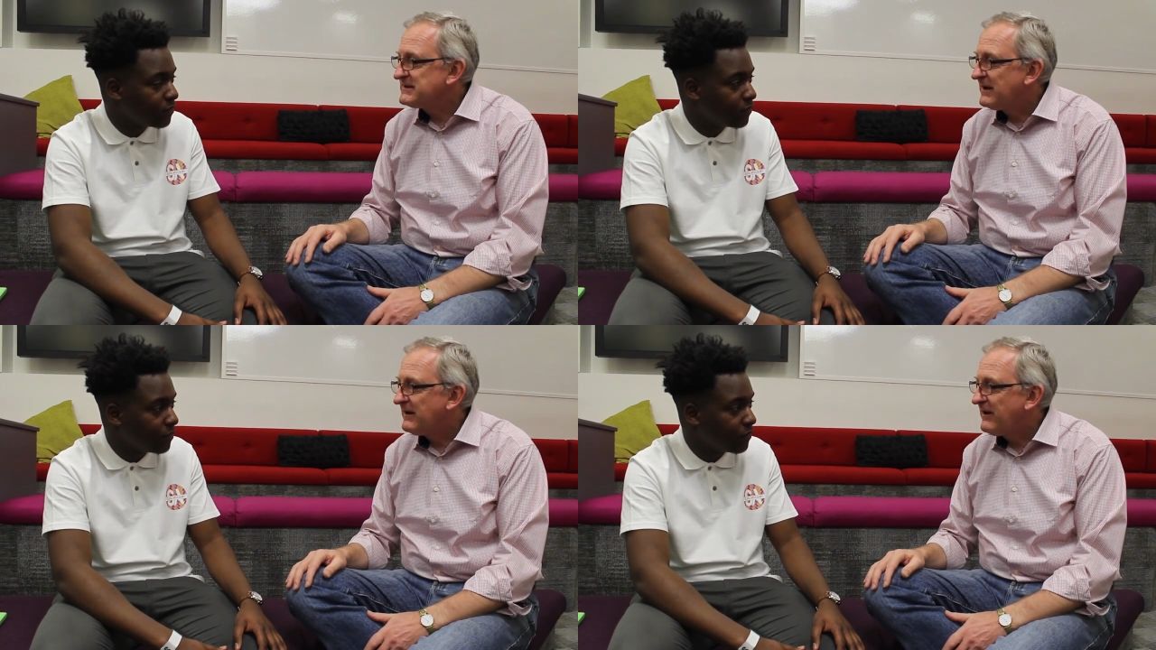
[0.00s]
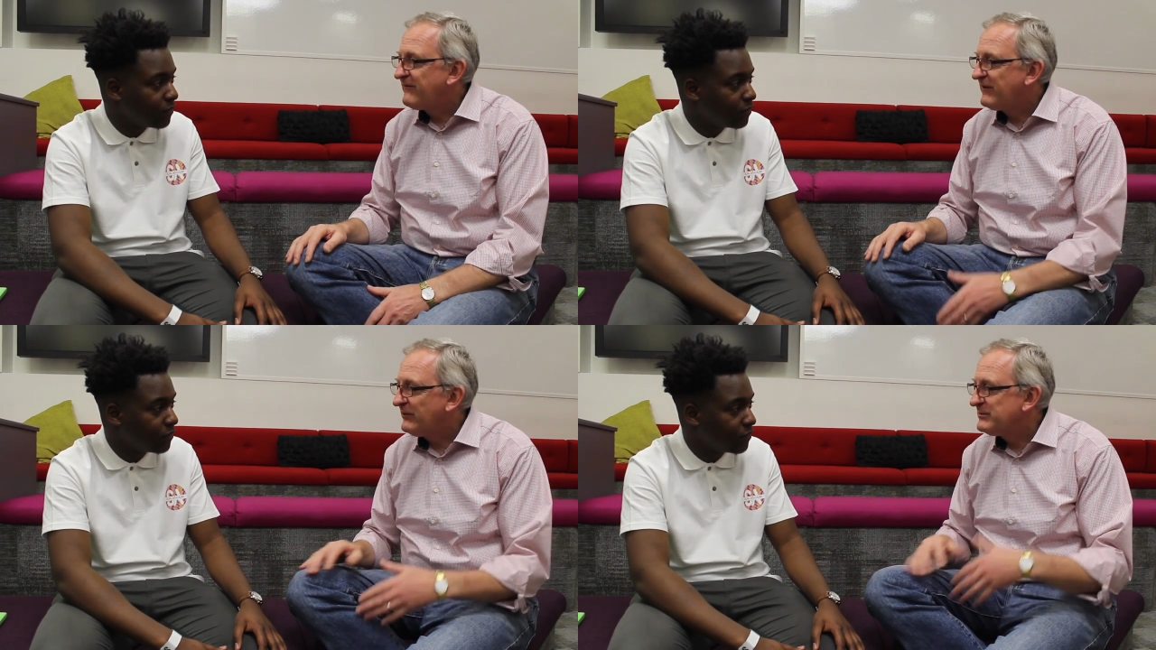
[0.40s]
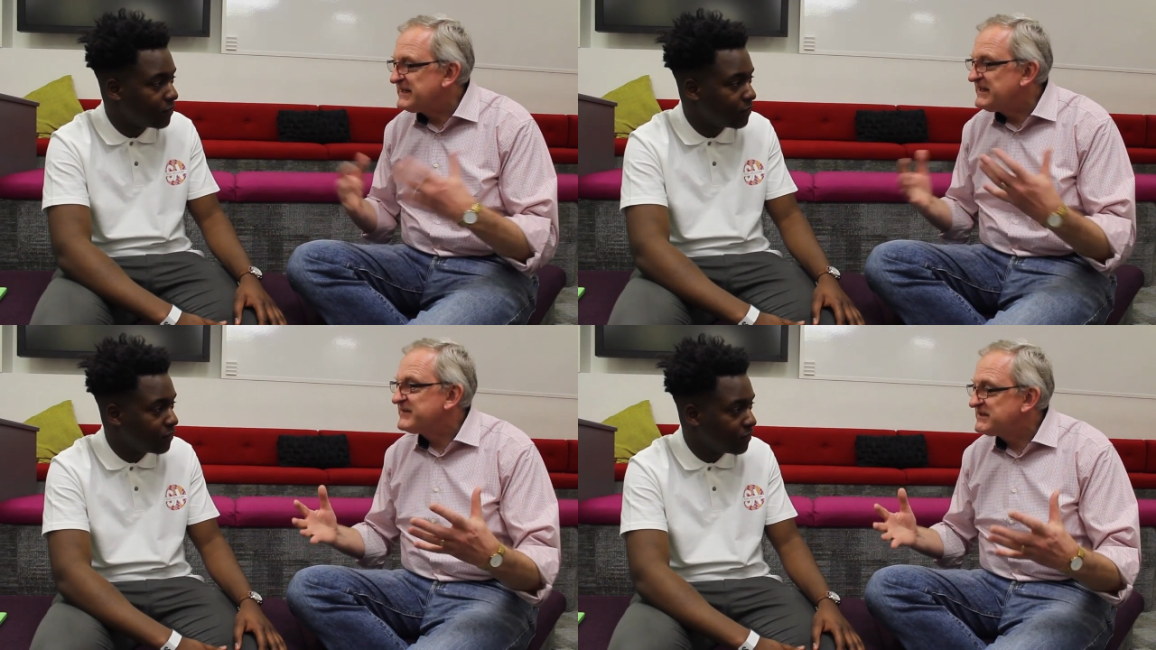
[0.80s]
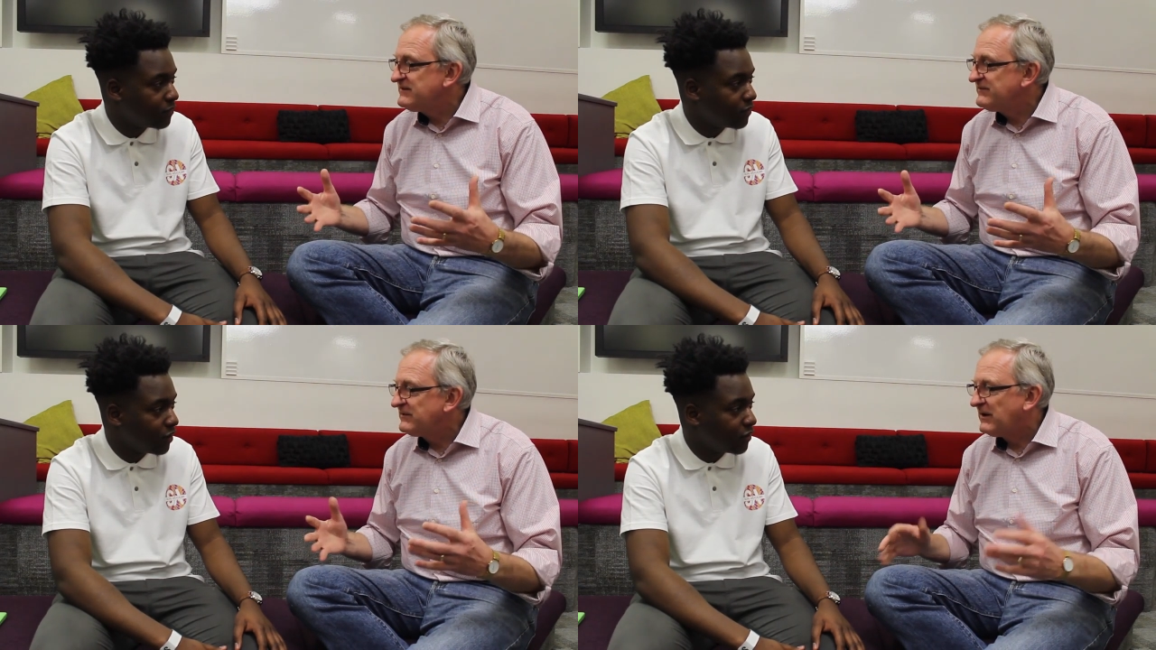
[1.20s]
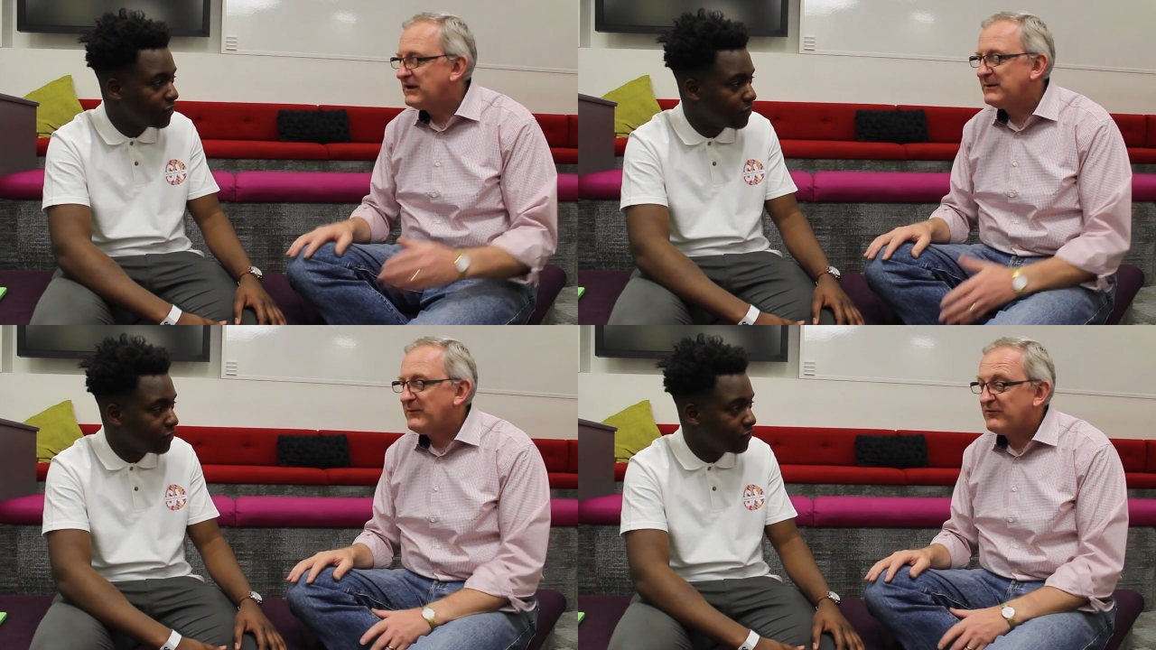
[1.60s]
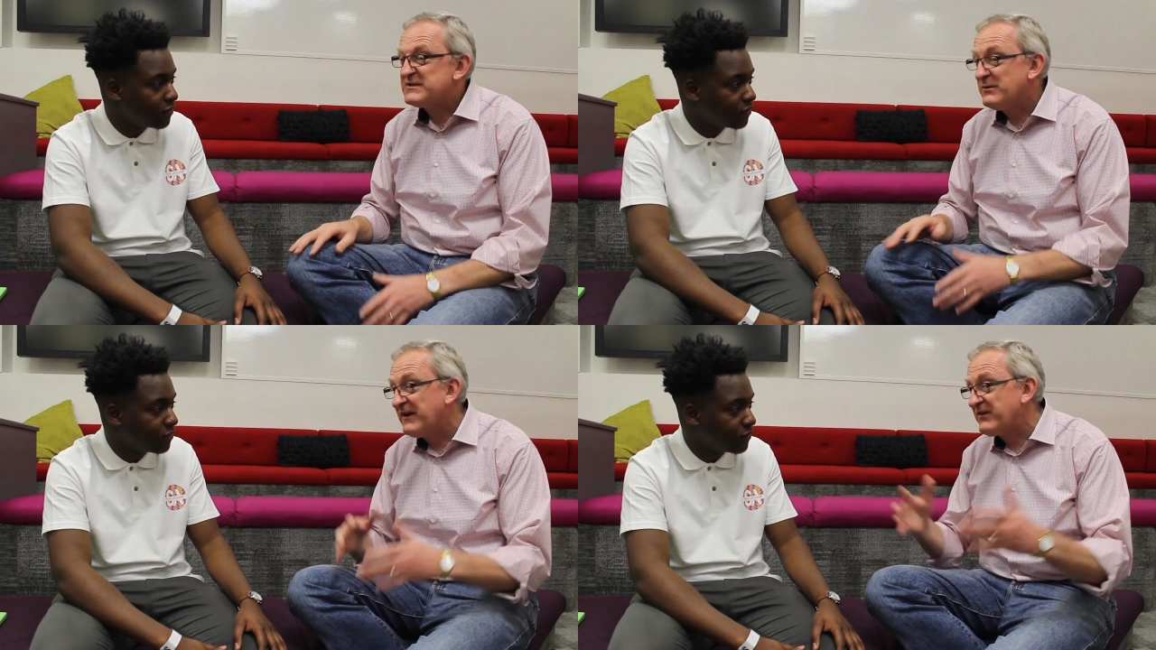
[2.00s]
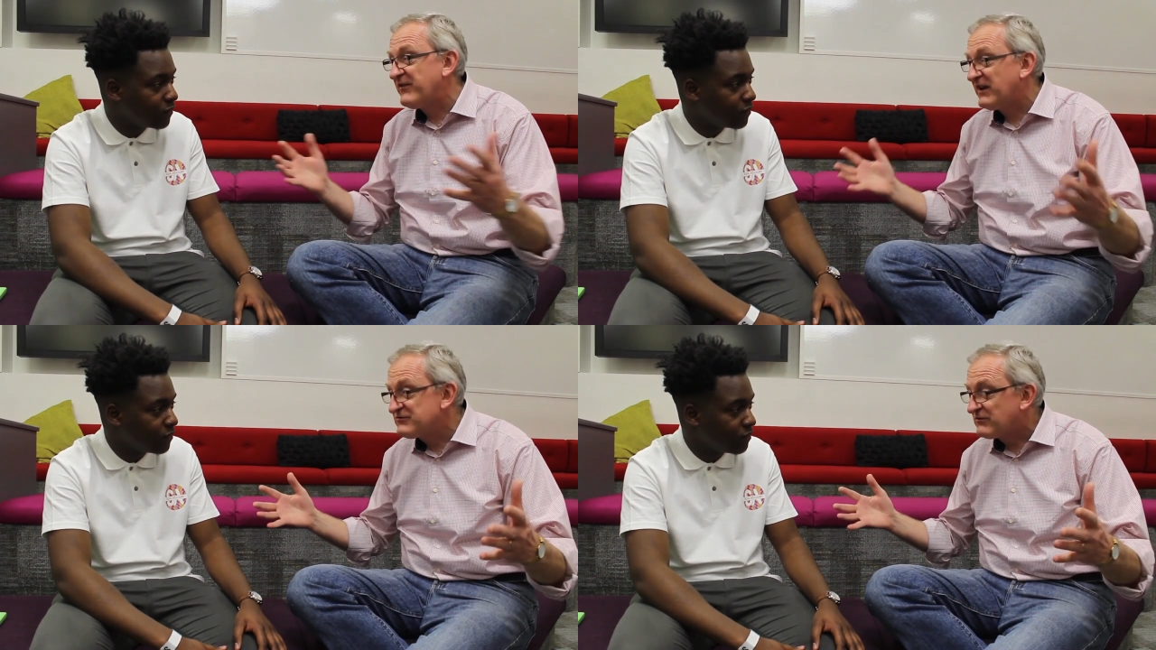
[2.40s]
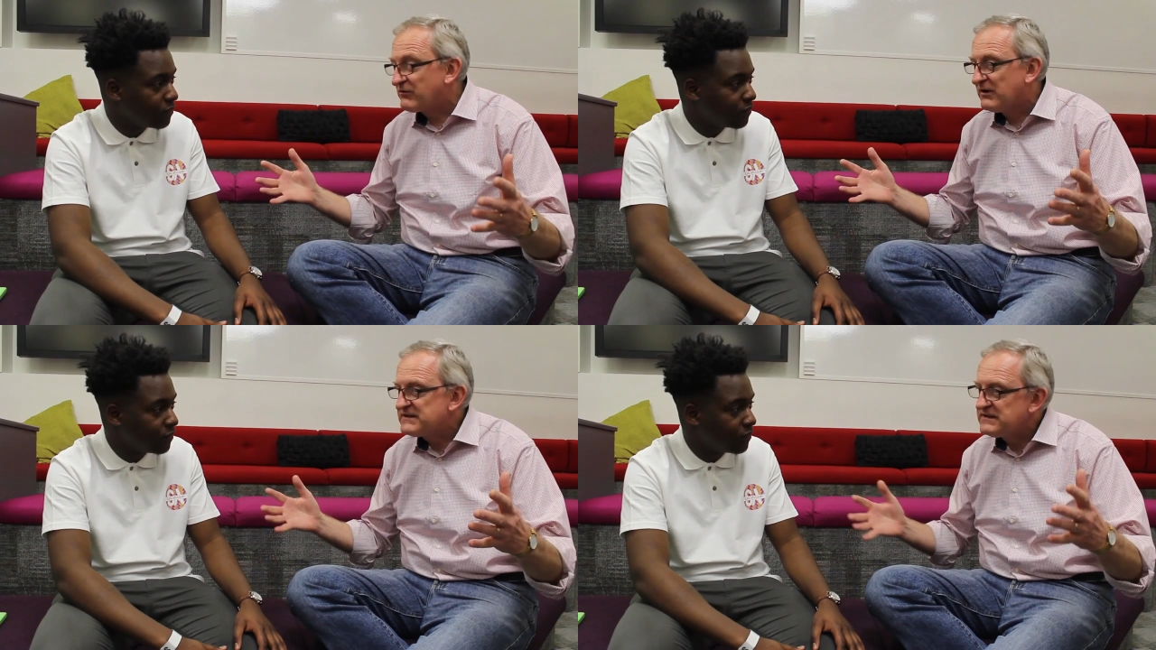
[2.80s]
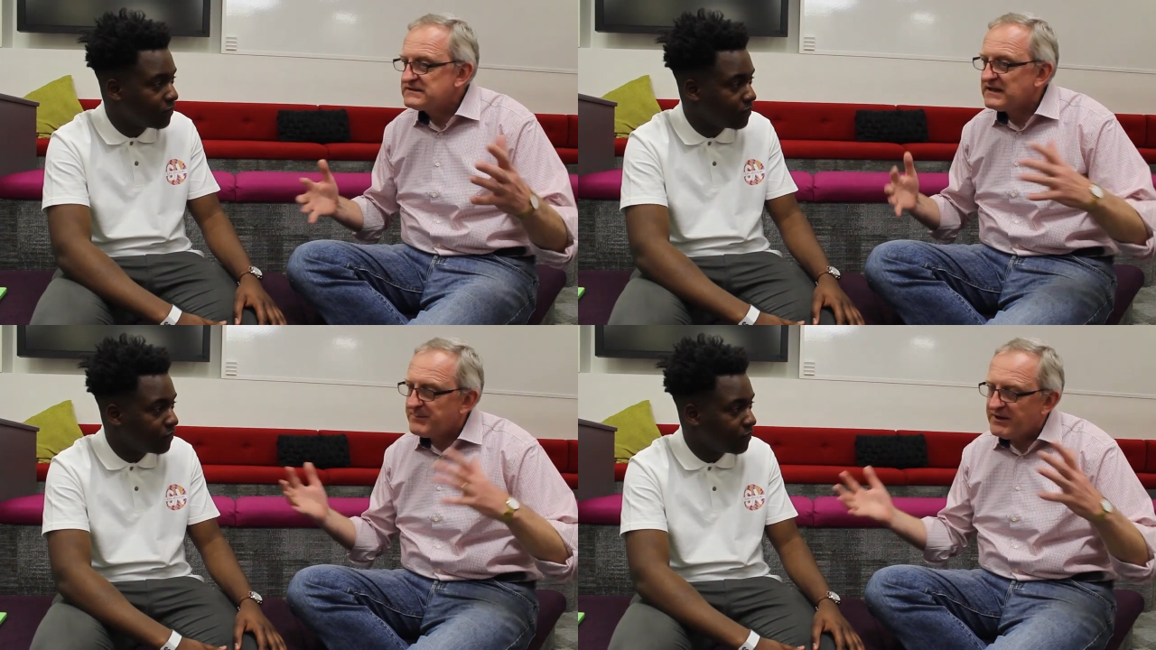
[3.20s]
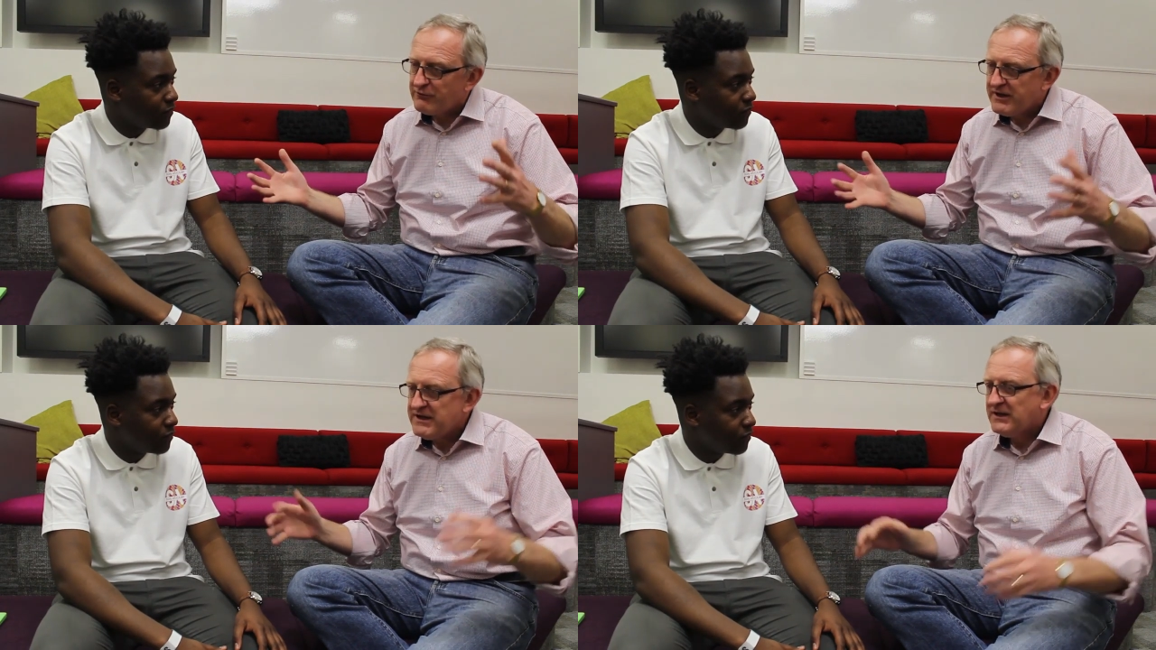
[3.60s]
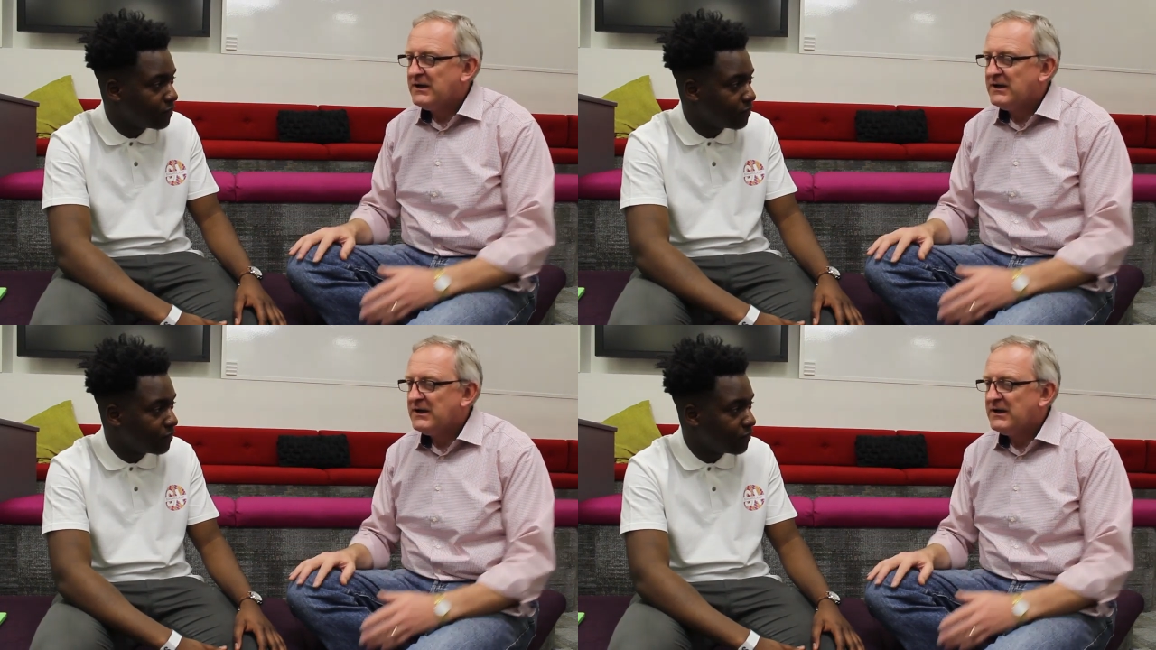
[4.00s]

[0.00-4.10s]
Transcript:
Speaker 1: Uh, I felt it was innovative. Yeah. Um, obviously, we've had the financial crisis, haven't been great,